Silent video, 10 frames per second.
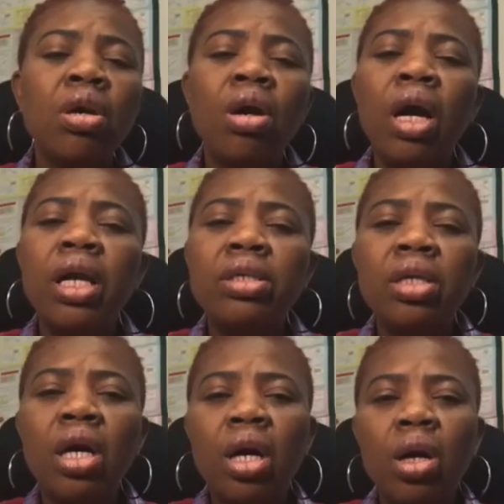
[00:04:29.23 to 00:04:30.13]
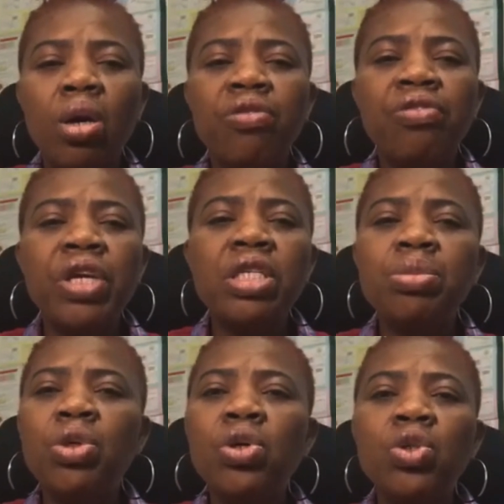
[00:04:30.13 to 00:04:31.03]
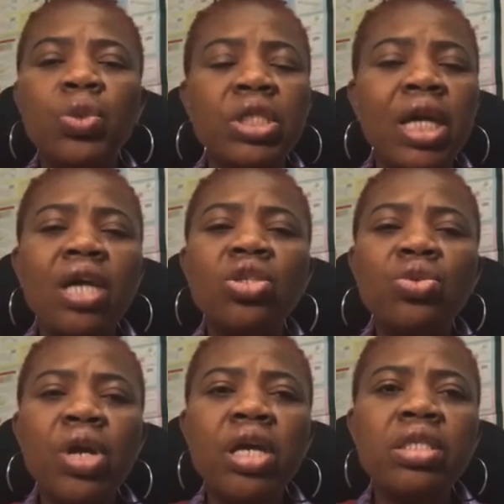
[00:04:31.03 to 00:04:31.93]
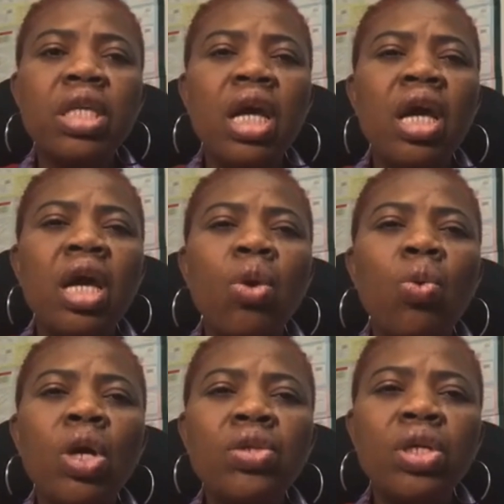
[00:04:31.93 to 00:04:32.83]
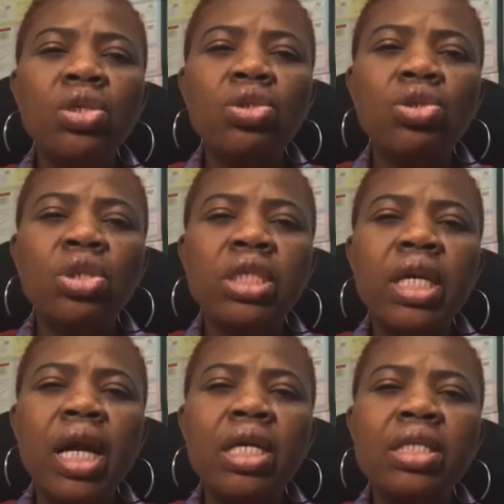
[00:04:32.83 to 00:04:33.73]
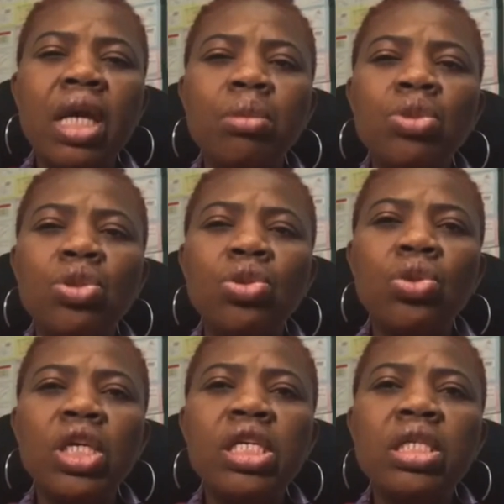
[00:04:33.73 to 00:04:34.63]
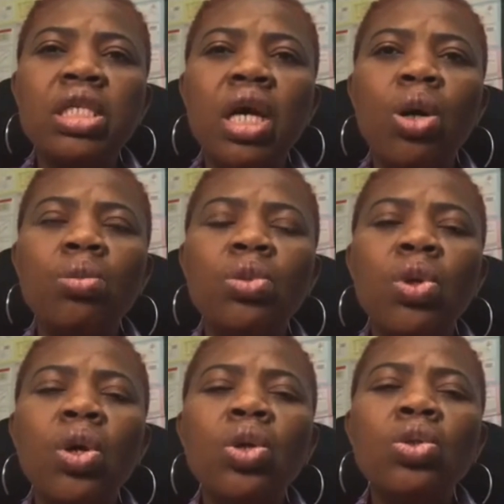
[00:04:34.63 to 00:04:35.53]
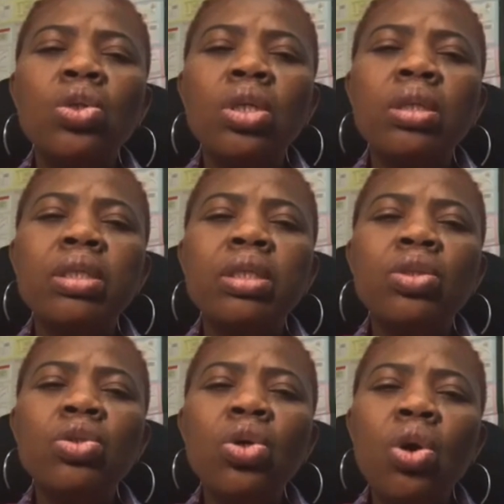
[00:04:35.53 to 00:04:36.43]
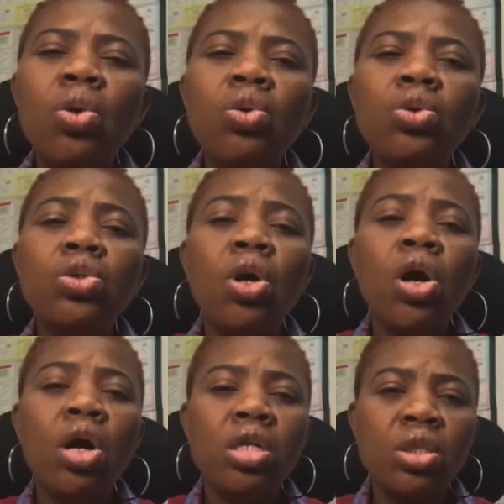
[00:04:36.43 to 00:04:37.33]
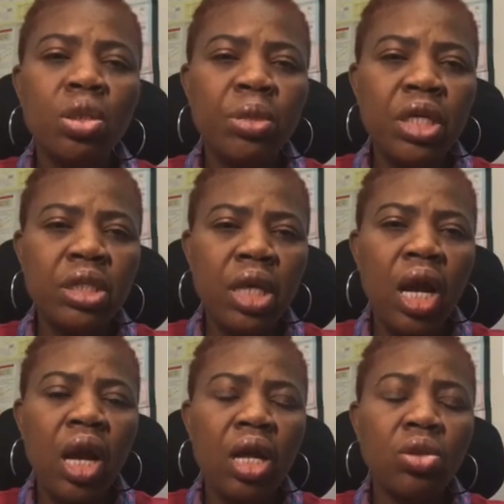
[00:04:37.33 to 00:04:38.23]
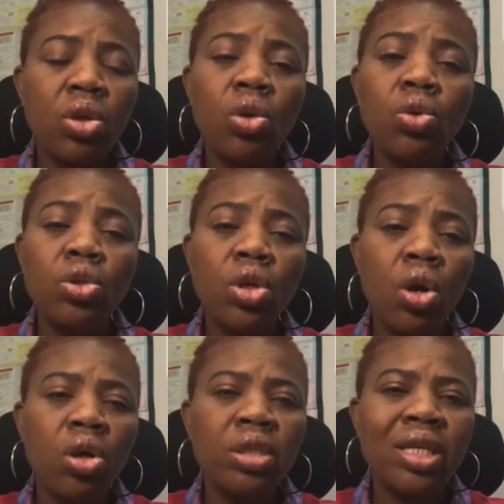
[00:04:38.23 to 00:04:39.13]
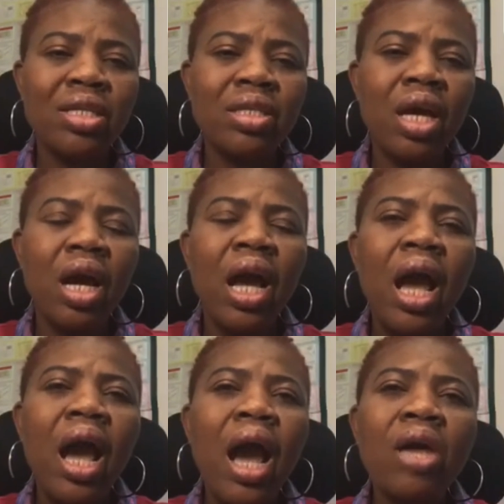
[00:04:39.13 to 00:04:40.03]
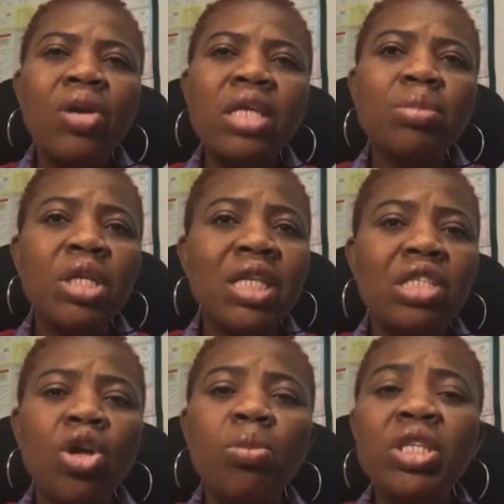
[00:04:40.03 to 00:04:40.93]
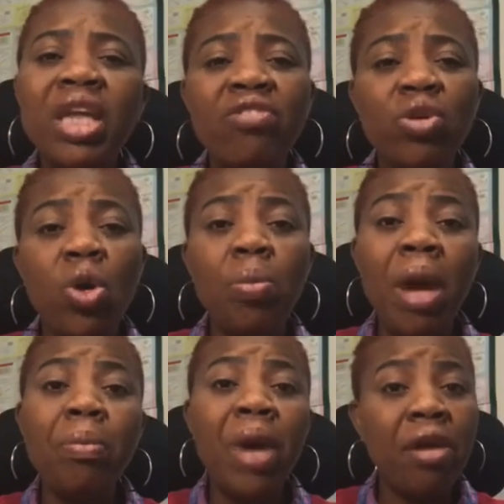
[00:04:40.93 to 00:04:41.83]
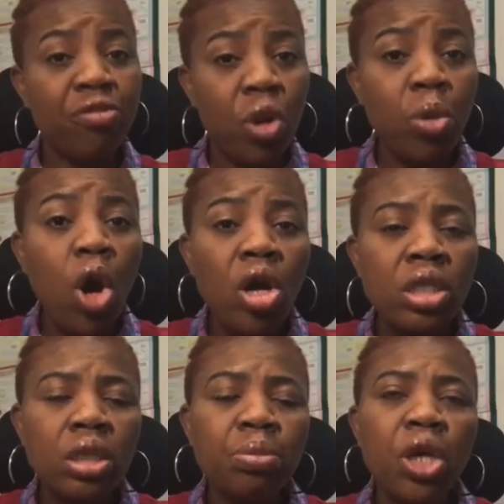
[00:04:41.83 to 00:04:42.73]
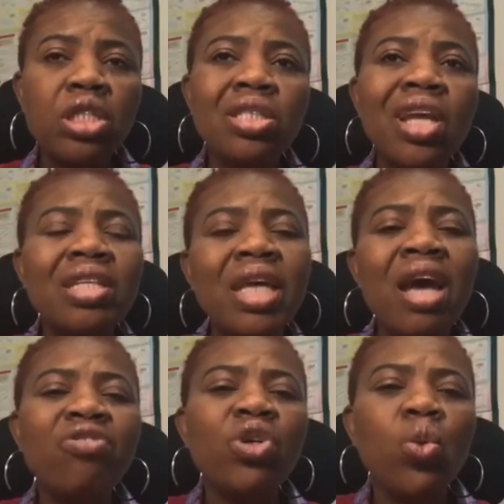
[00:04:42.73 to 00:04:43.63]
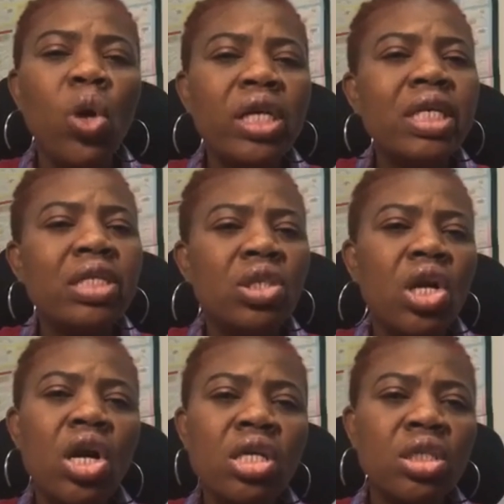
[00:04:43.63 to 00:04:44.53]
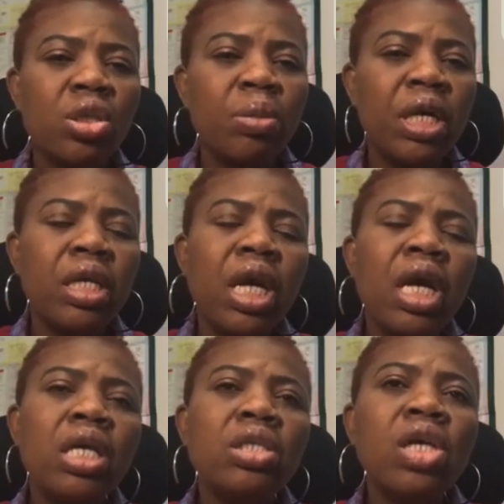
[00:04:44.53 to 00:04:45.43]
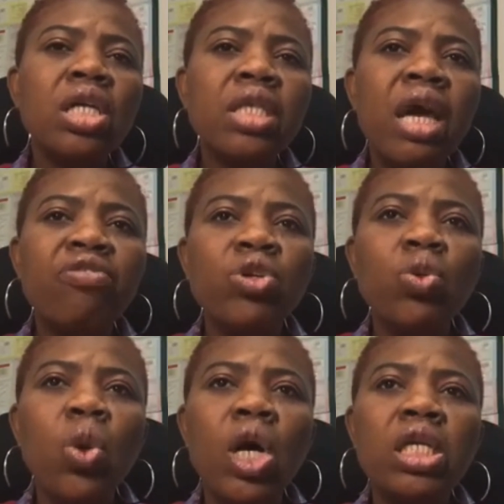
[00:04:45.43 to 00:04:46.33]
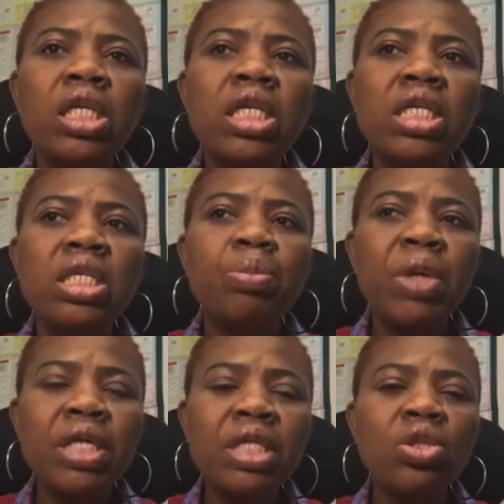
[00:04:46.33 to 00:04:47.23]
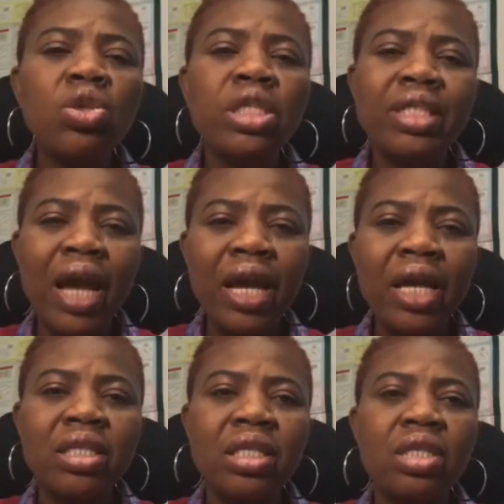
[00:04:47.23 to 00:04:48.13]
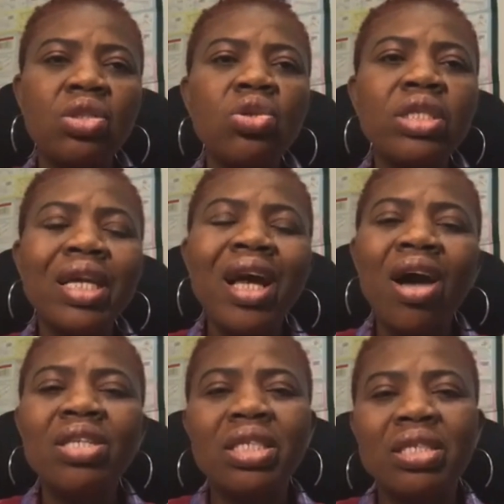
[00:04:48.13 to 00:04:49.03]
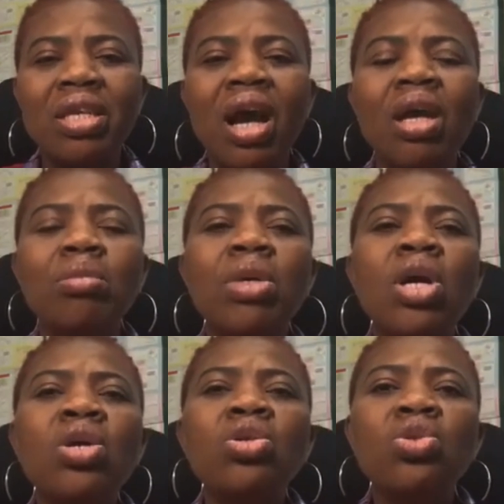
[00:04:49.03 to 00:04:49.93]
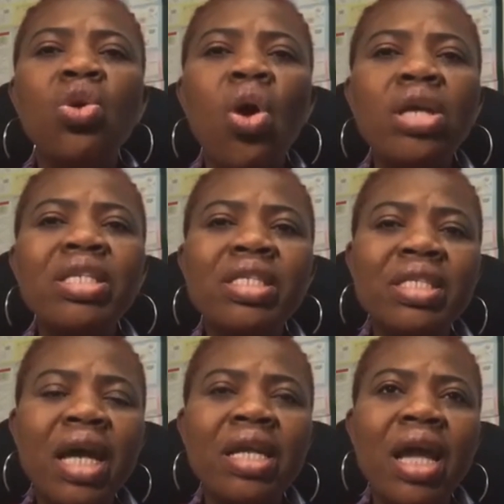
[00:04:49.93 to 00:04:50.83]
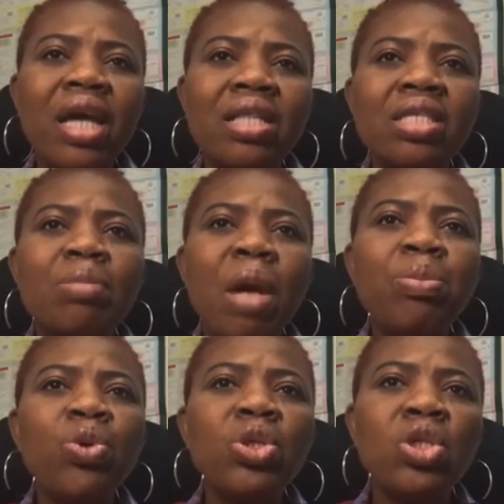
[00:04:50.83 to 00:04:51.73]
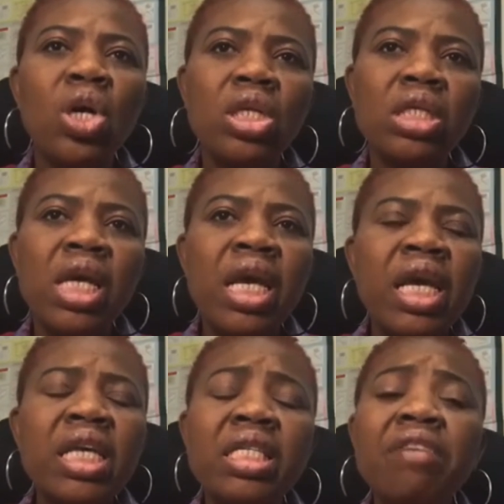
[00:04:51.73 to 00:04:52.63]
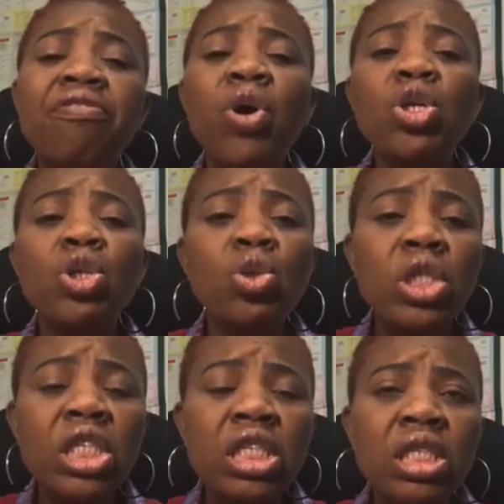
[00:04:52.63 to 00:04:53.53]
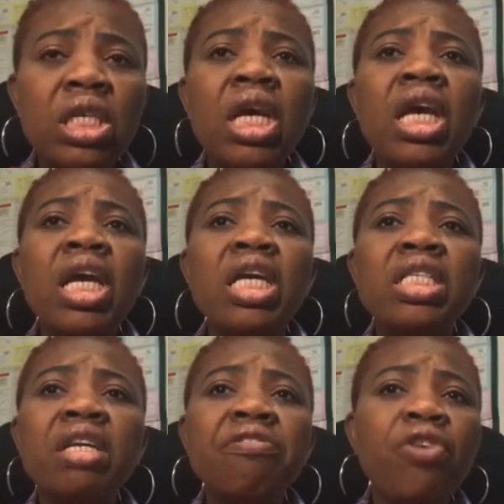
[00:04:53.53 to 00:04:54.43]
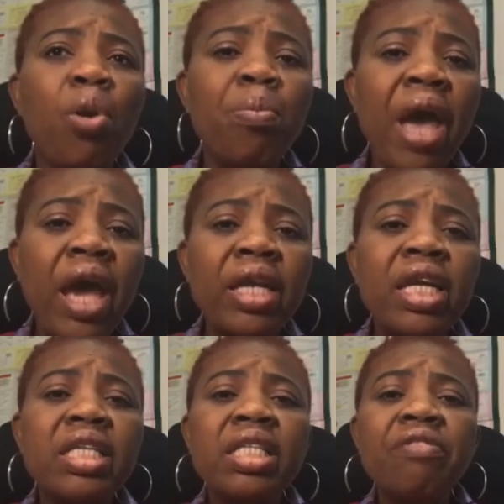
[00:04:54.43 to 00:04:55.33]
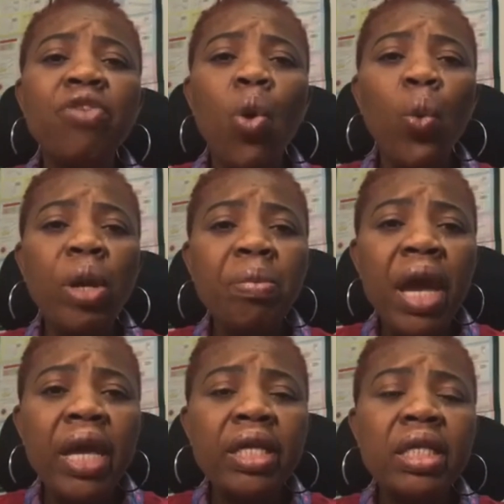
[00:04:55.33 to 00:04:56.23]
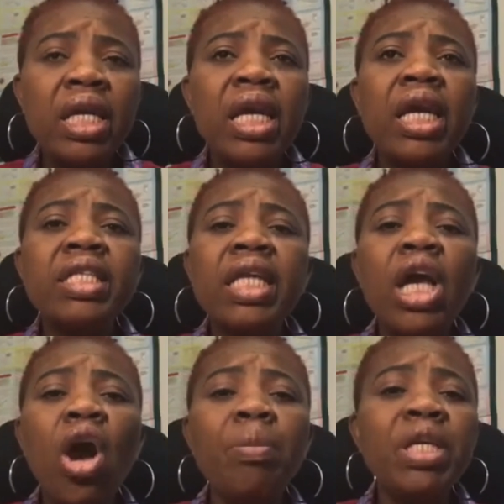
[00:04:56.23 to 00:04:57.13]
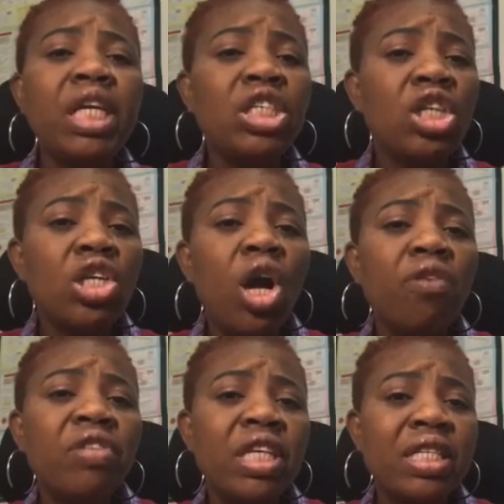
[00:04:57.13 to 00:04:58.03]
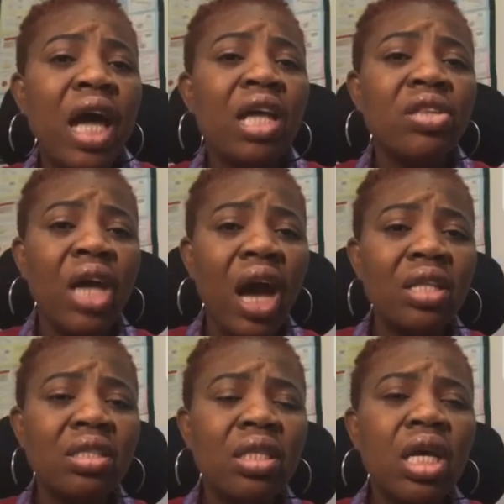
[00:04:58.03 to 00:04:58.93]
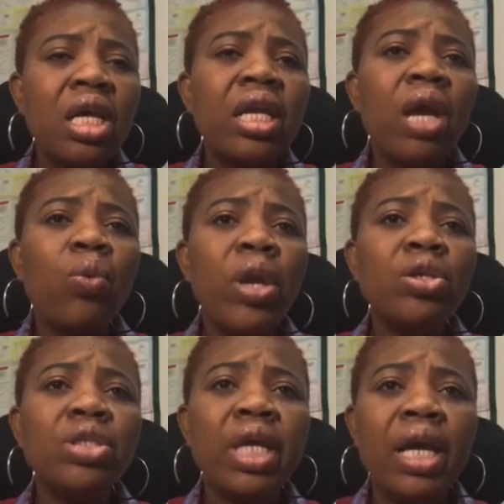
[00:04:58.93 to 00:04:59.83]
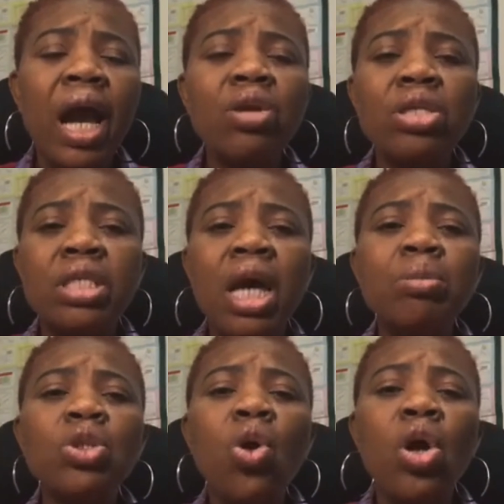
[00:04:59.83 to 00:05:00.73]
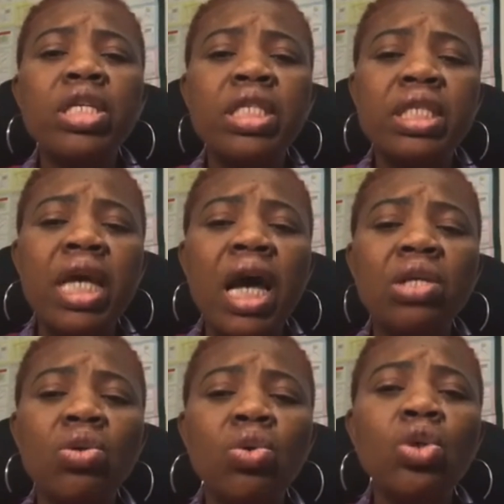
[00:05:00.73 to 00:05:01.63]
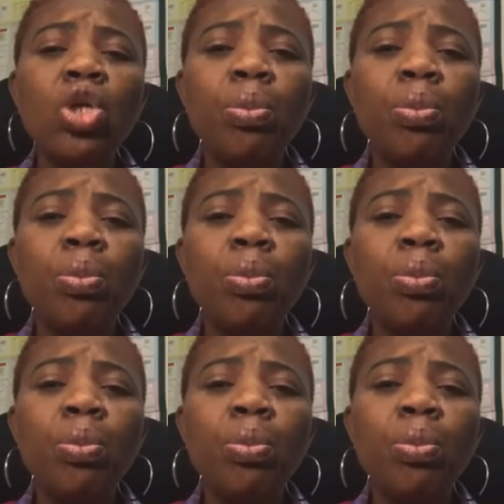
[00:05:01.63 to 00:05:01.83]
and Facebook, Twitter and the rest, one thing you should take out time to do is know who your customers are, know who your audience are. I know as much as almost everyone might buy from us, but not everyone is your customer. Not everyone is the person you're targeting. So take out the time to understand, like, this my product. Is it for youth? Is it for men? Is it for women? Is it combination of this and that? Like when you take out your time to understand who your